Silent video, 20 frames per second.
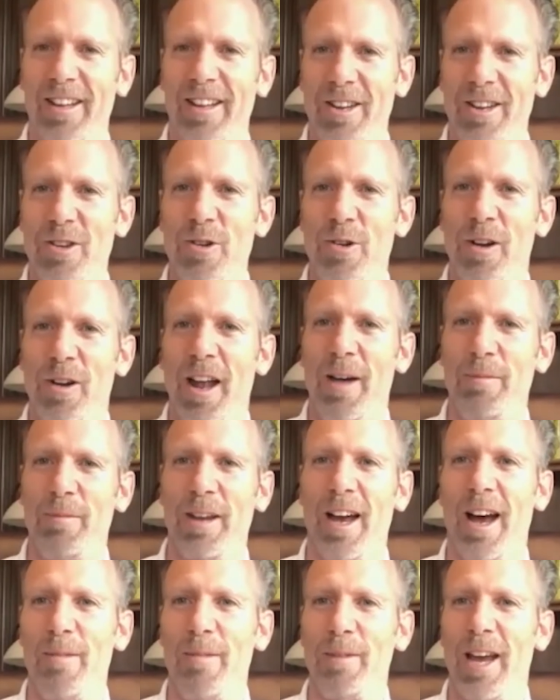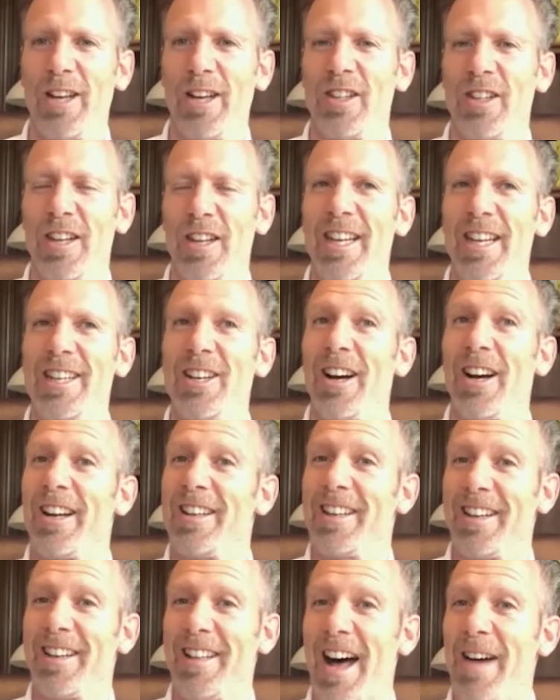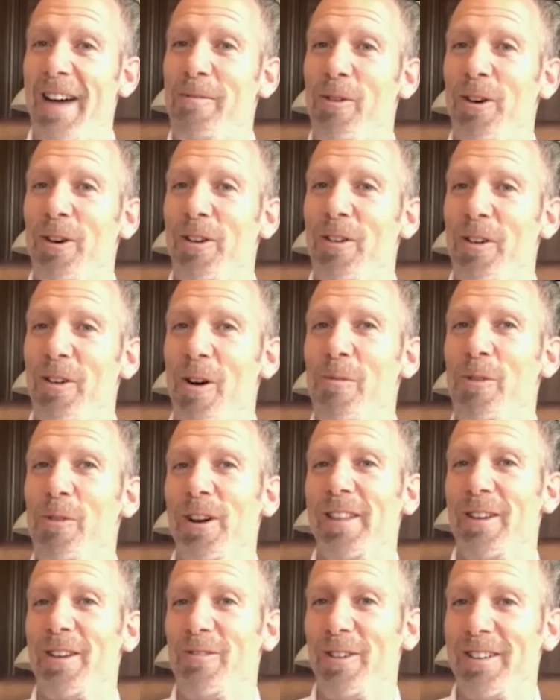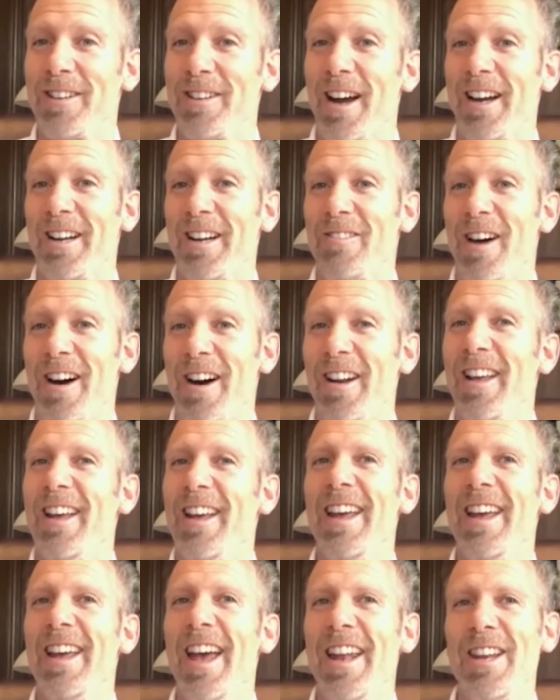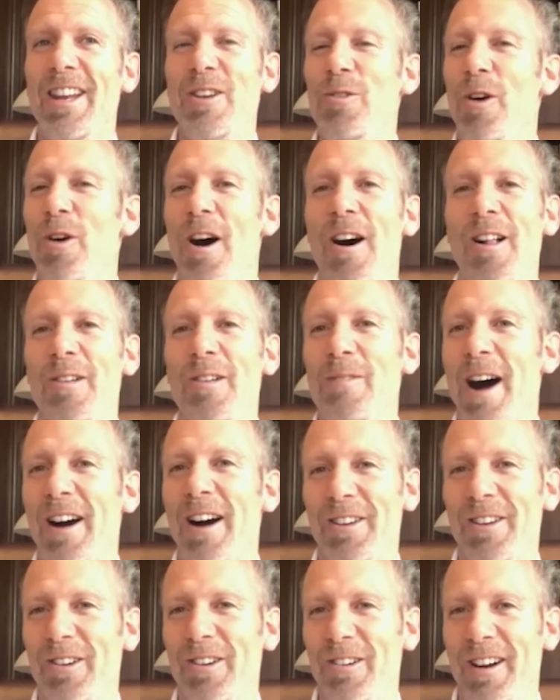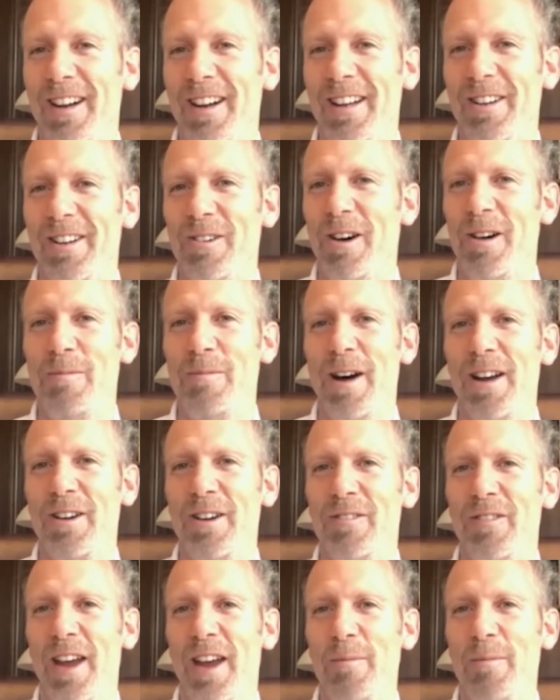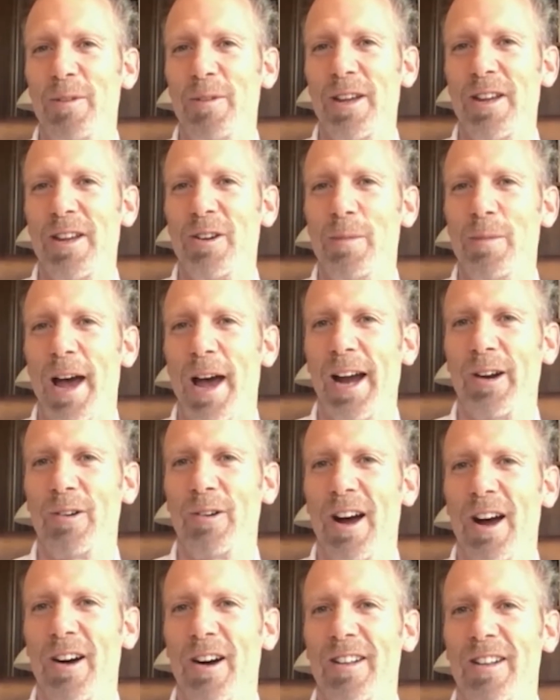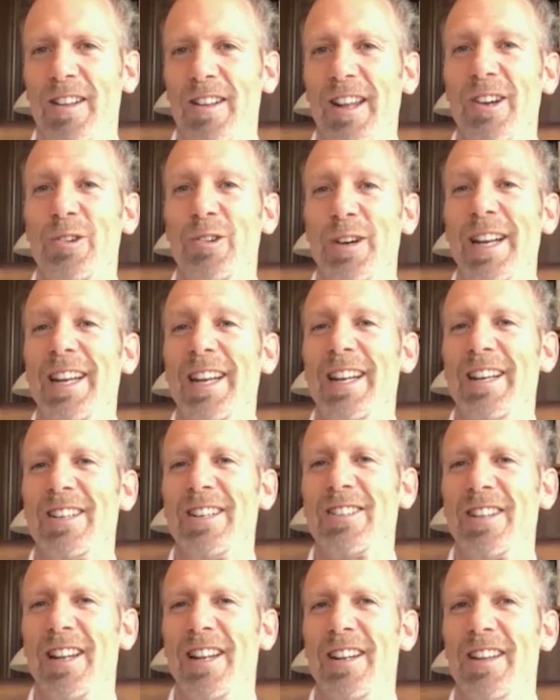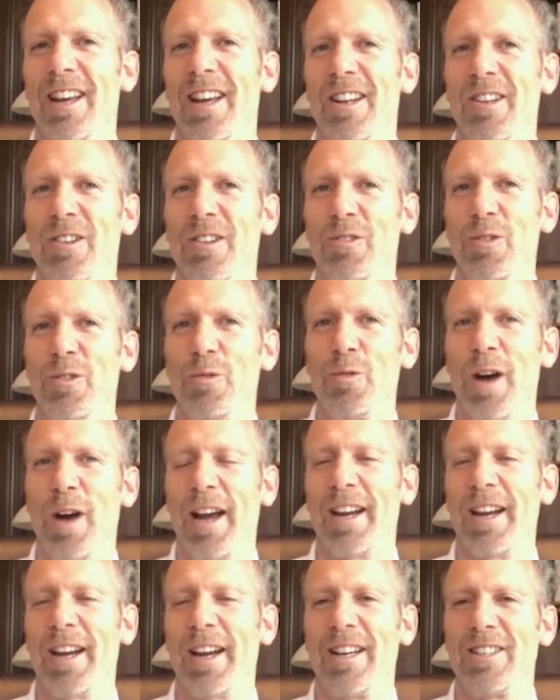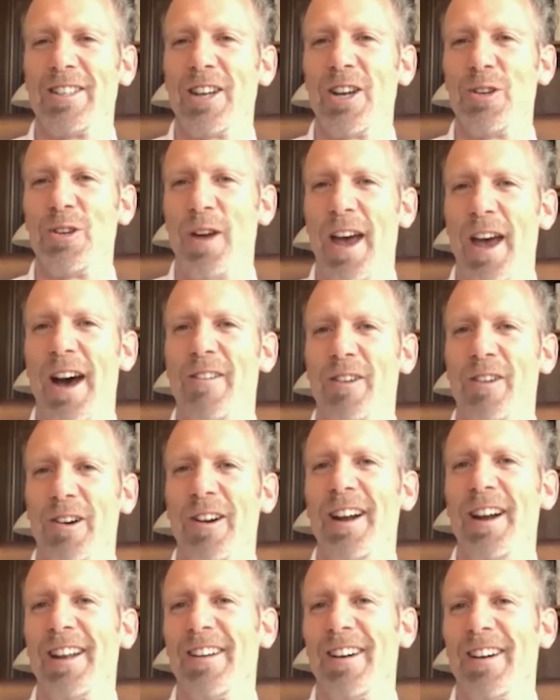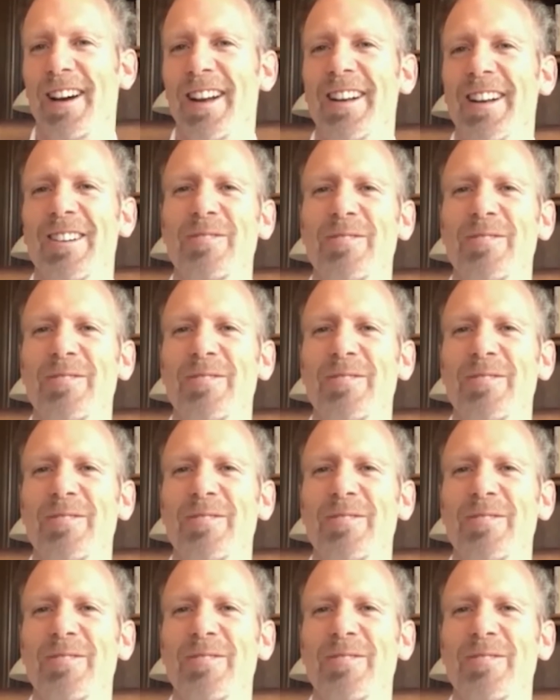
in you I'm, I'm guessing that he did a lot more homework than we're talking about and he knew all about you right he knew all about your family your background the grittiness that, that i can tell you have already right